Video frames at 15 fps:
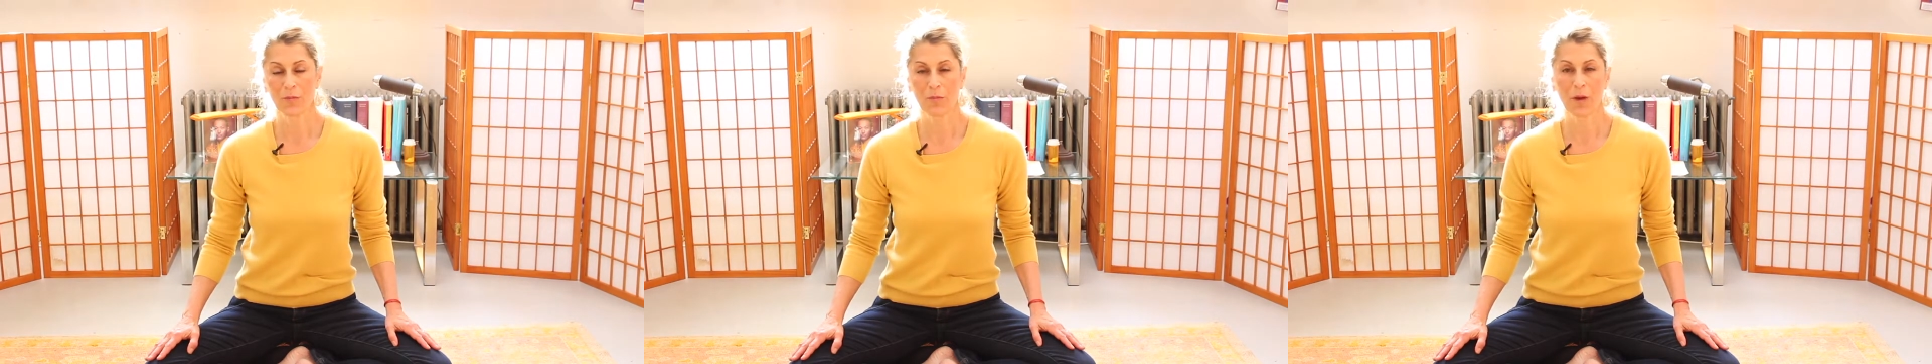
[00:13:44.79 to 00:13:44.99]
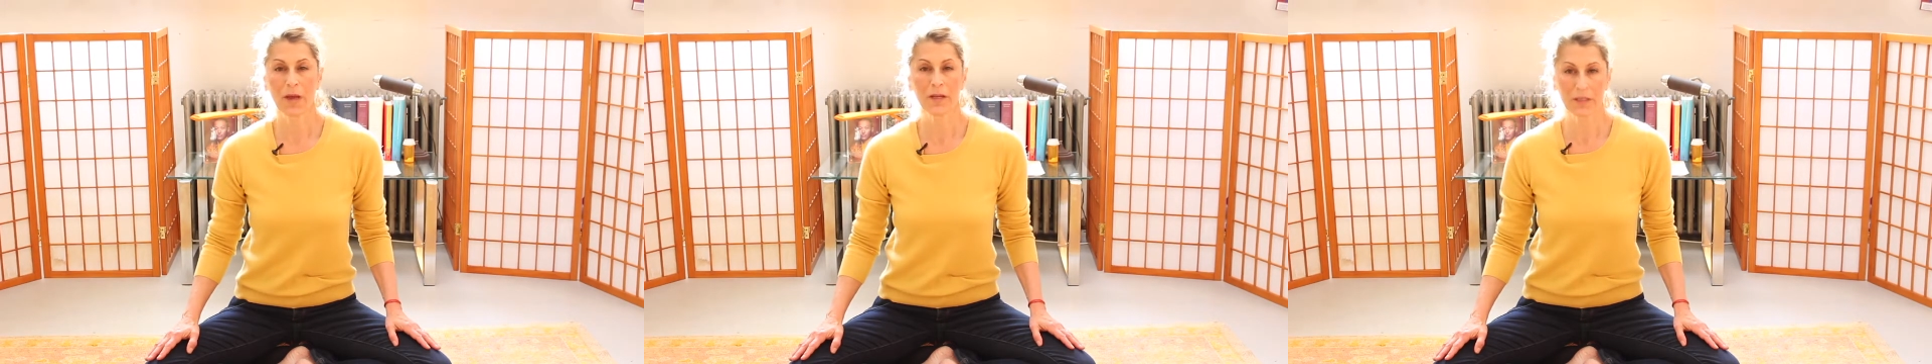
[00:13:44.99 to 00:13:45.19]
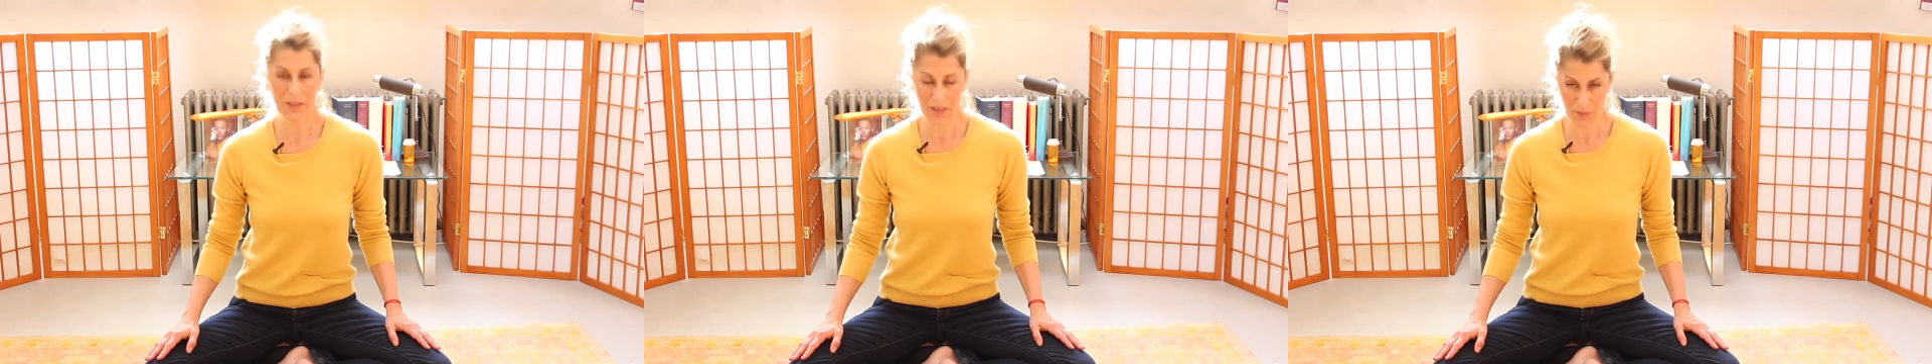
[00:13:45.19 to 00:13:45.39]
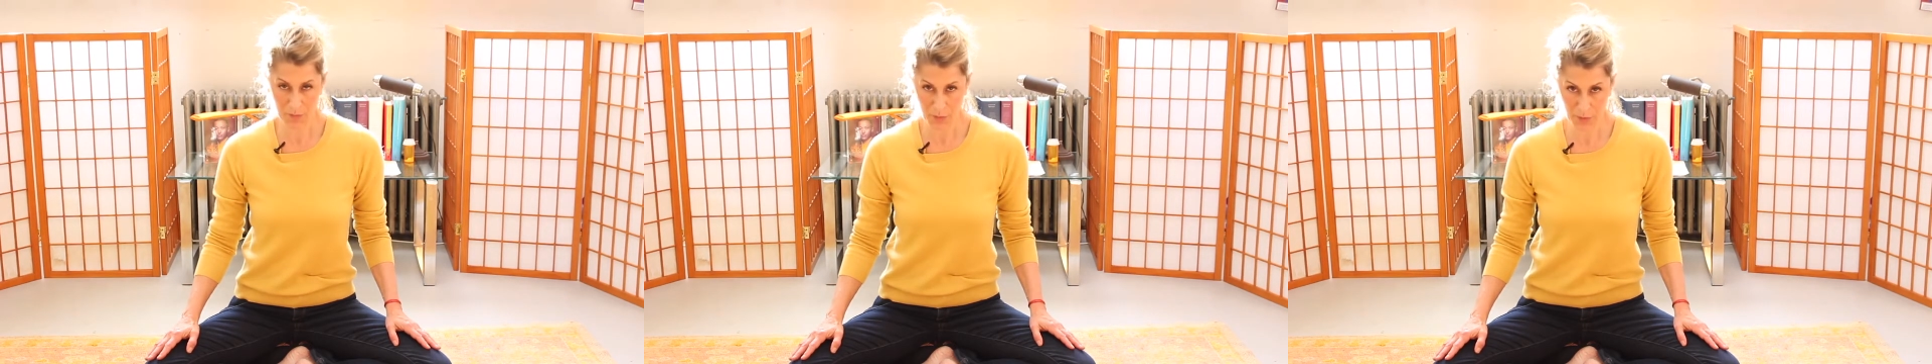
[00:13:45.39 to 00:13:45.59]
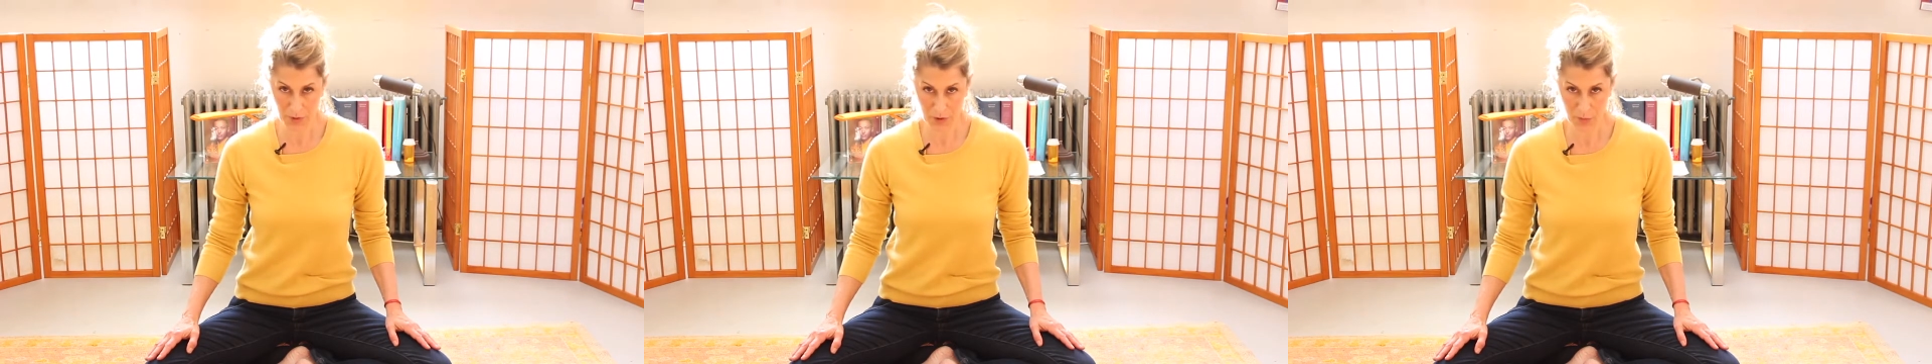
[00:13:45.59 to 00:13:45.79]
But at some
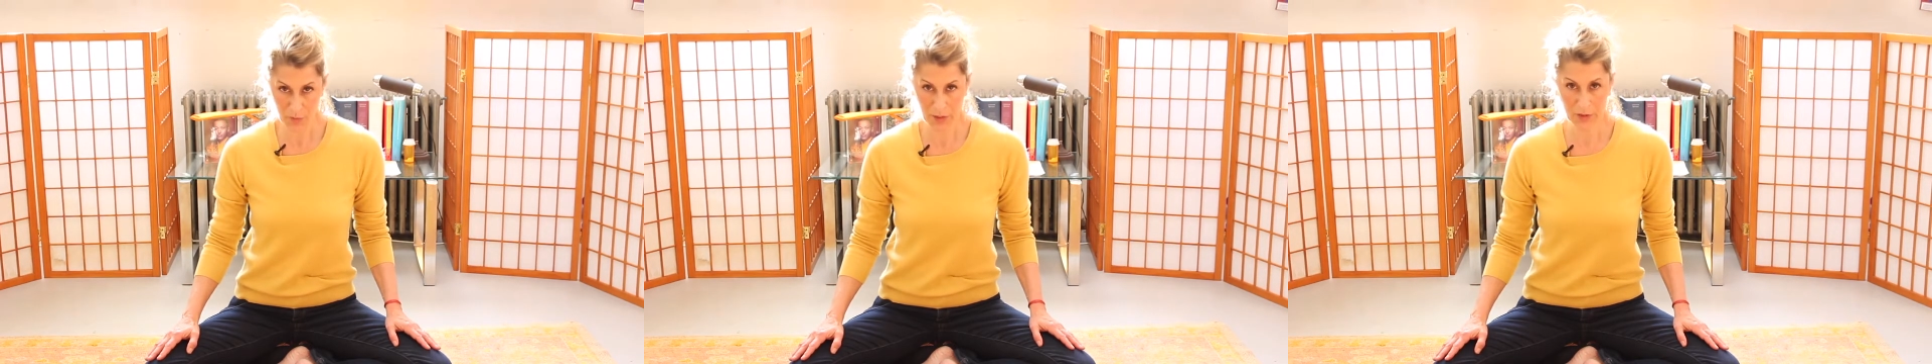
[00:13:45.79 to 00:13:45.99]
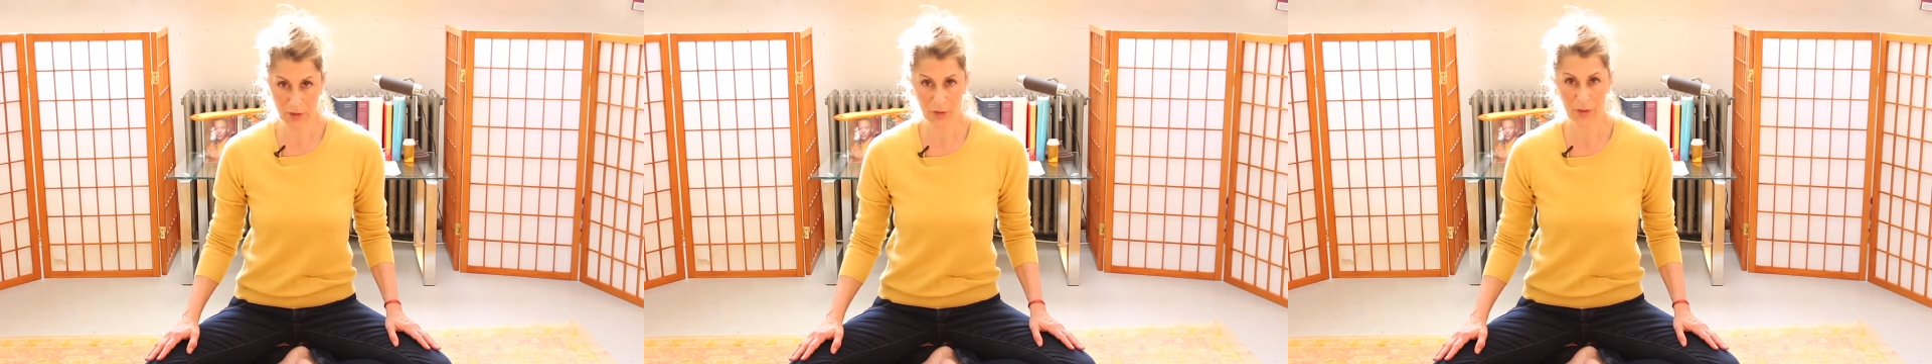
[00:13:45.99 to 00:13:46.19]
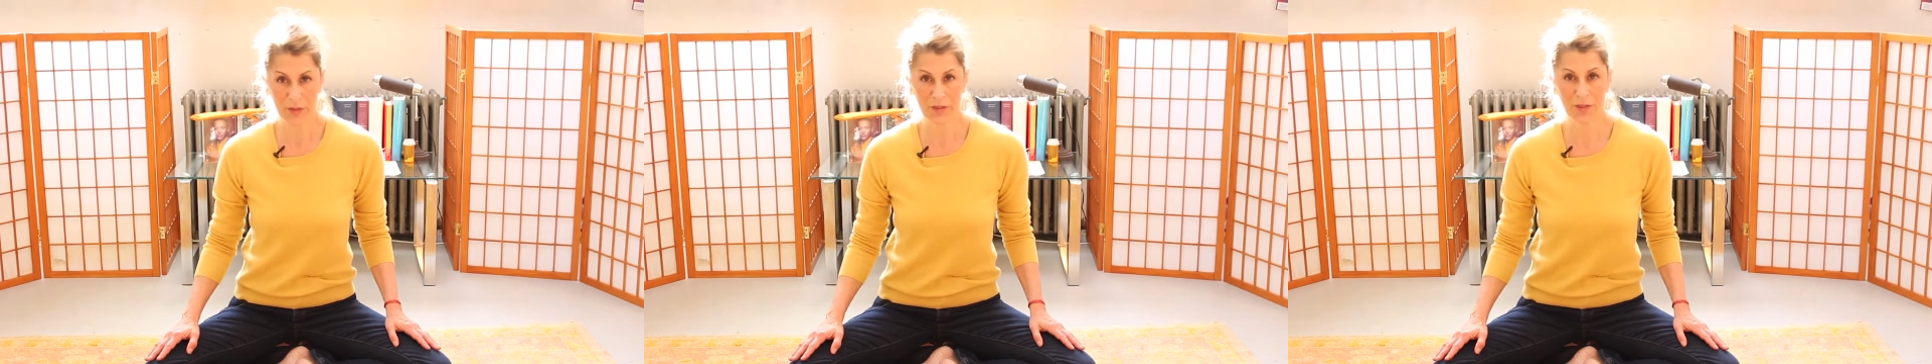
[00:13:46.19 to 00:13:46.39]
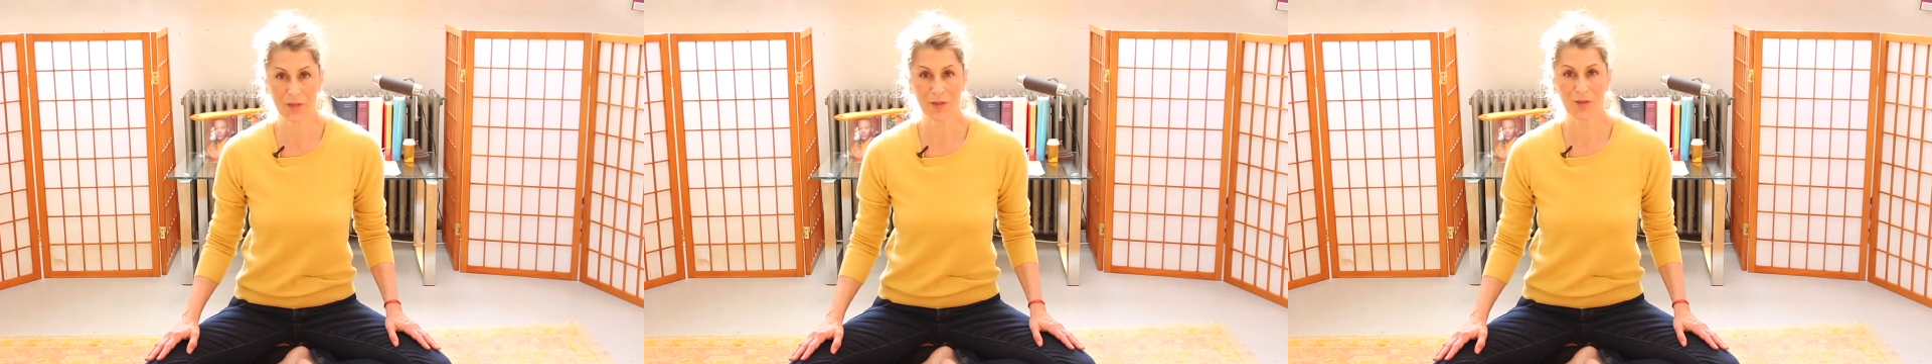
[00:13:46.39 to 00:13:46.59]
point you may notice that